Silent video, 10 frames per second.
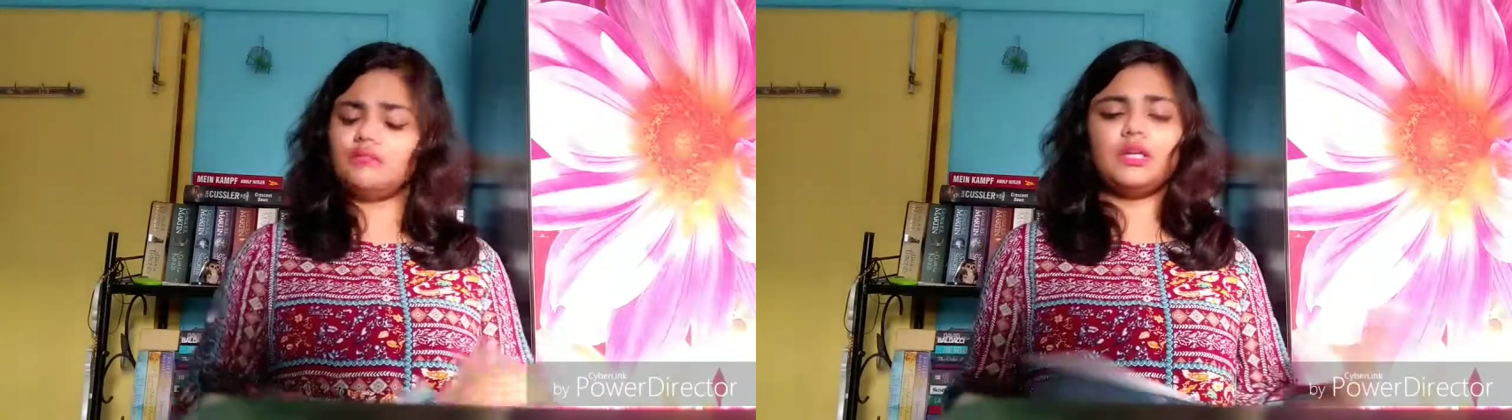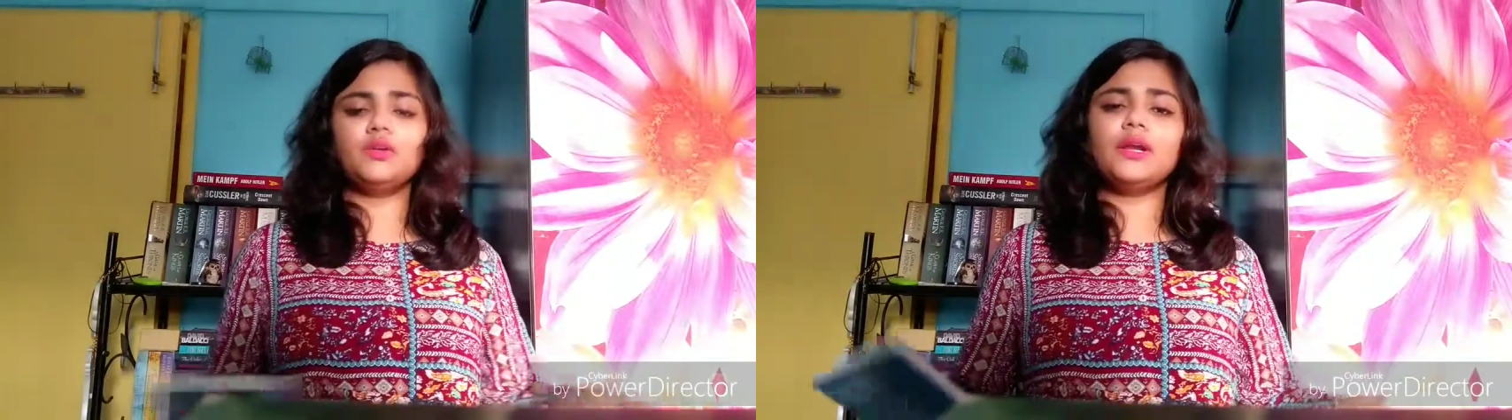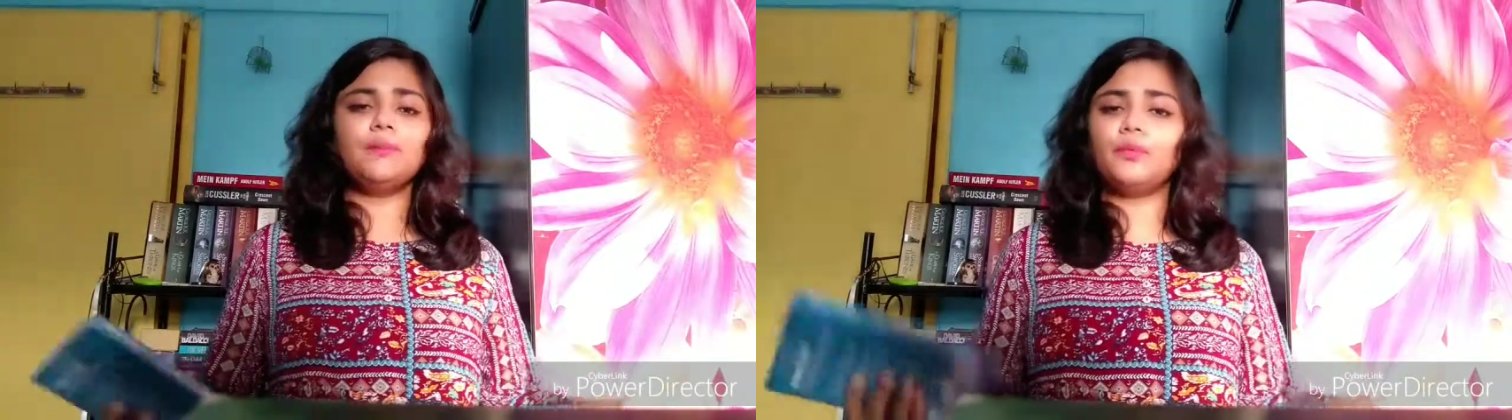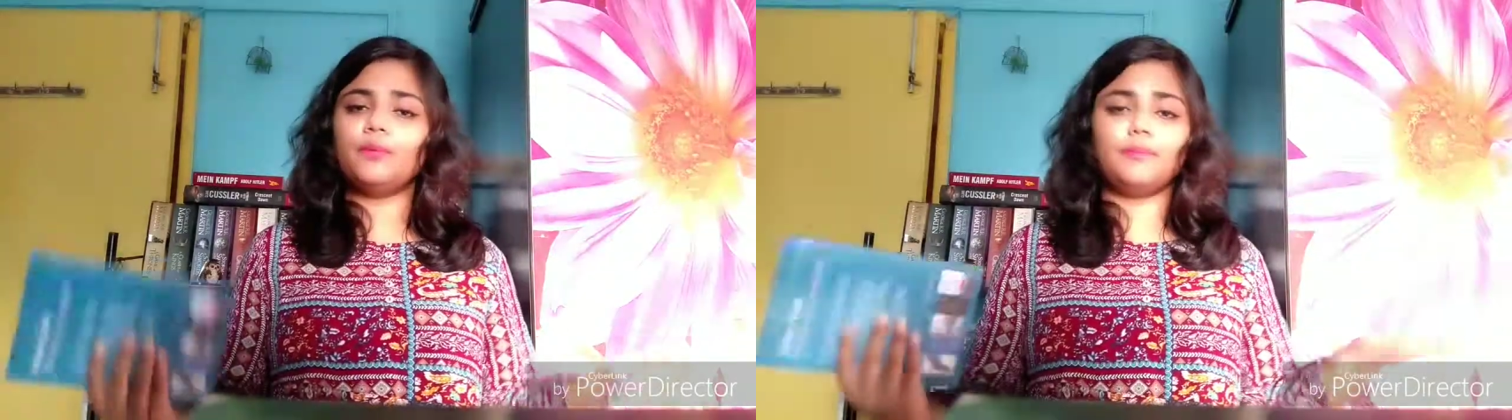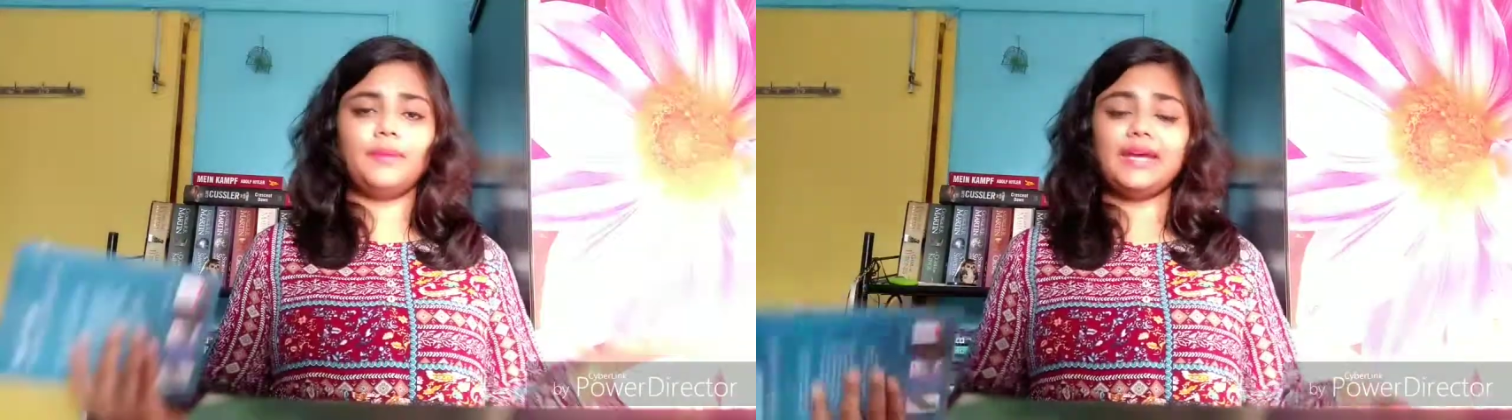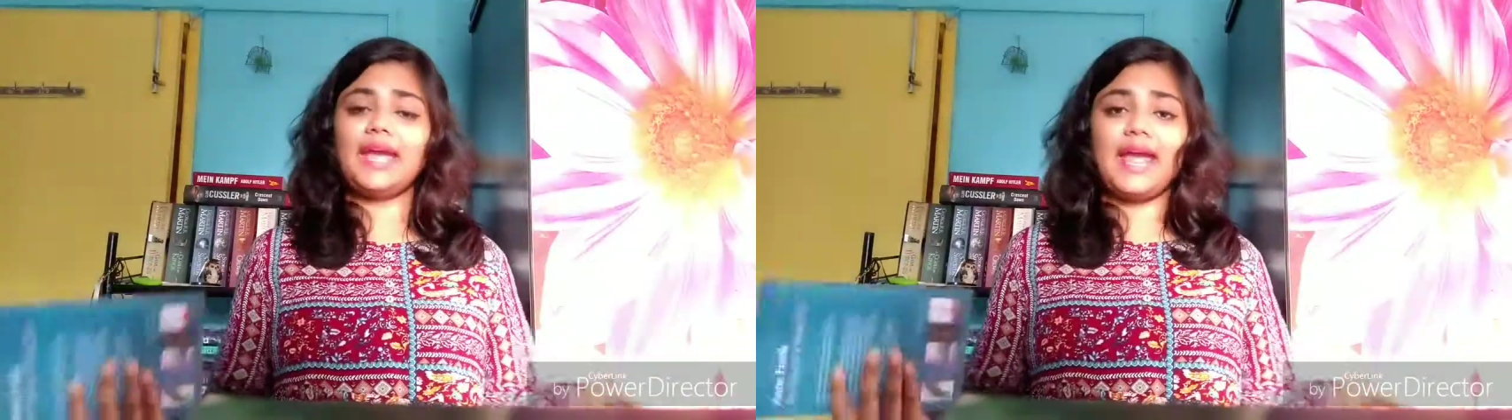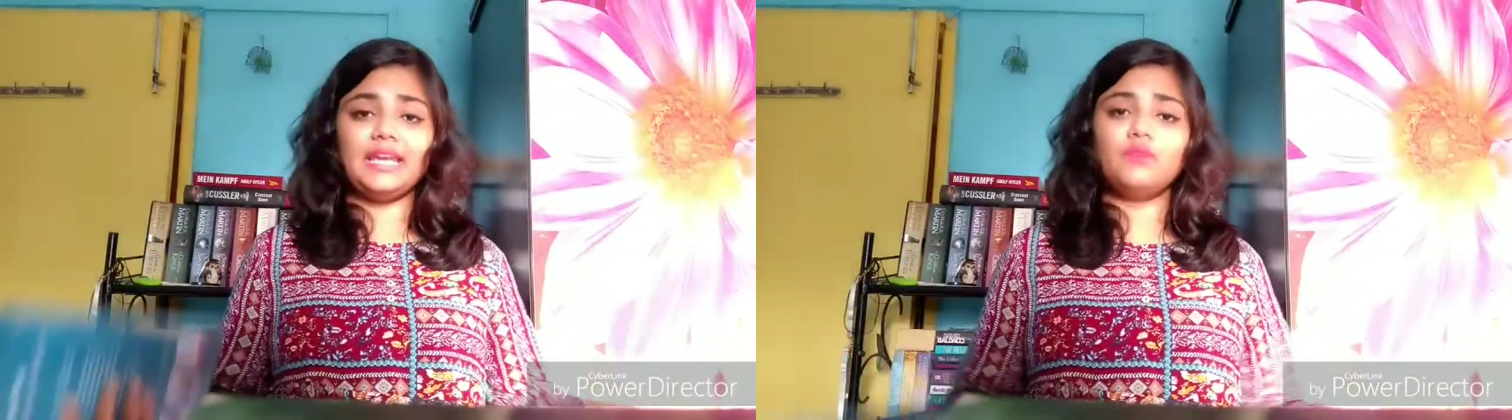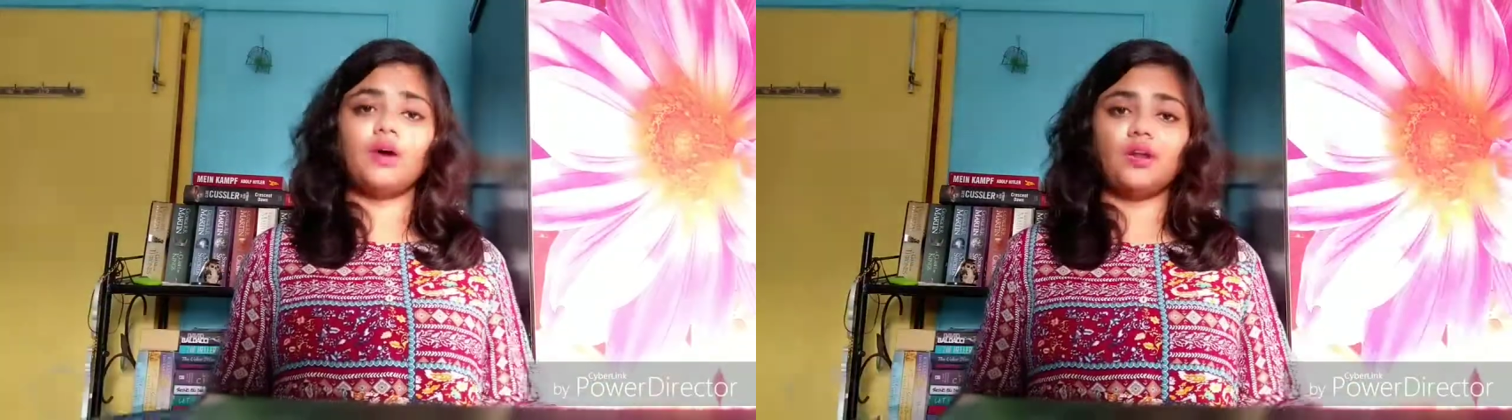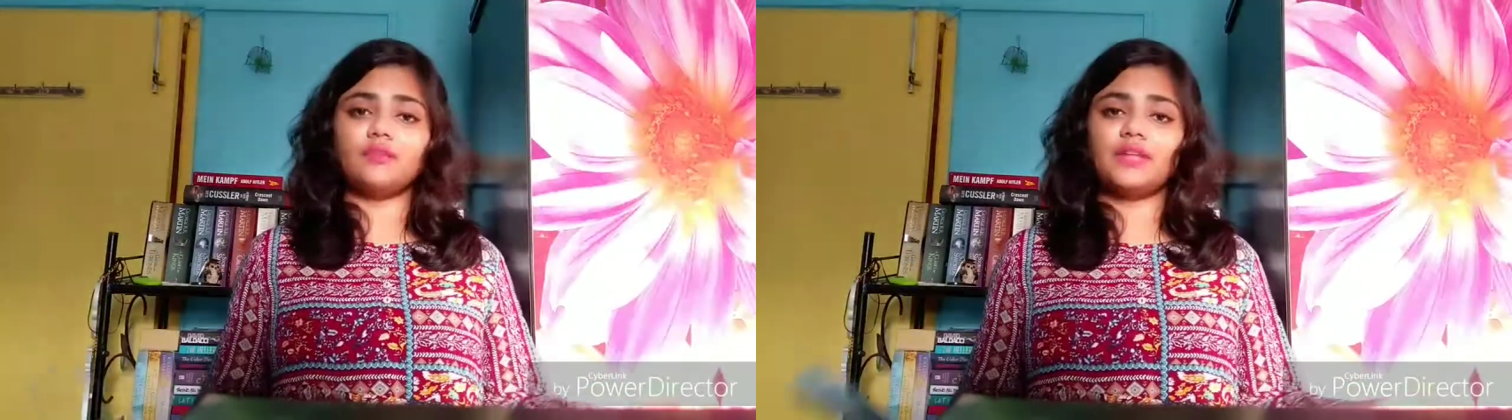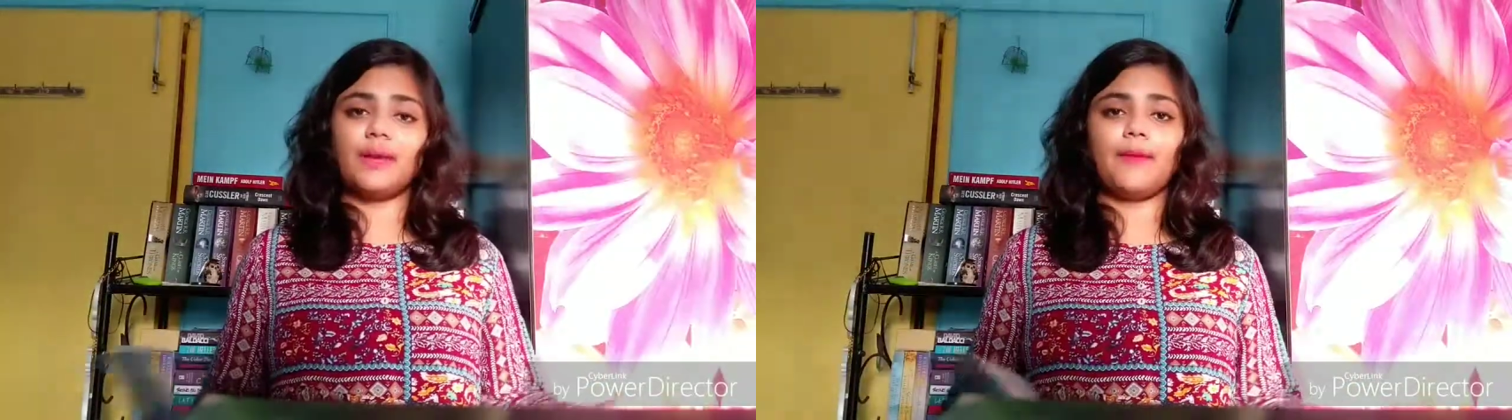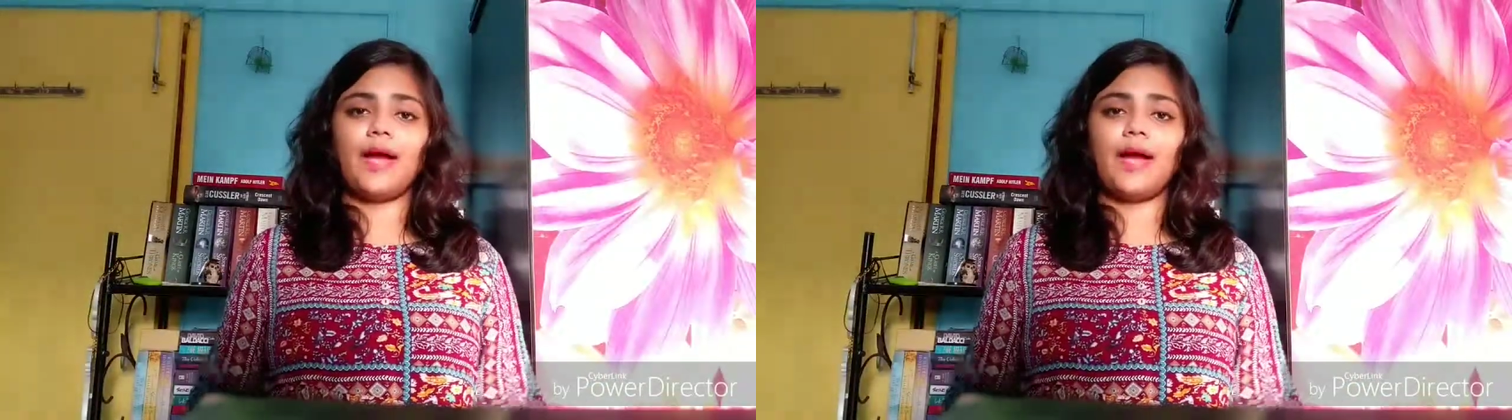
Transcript: you can pick any one of them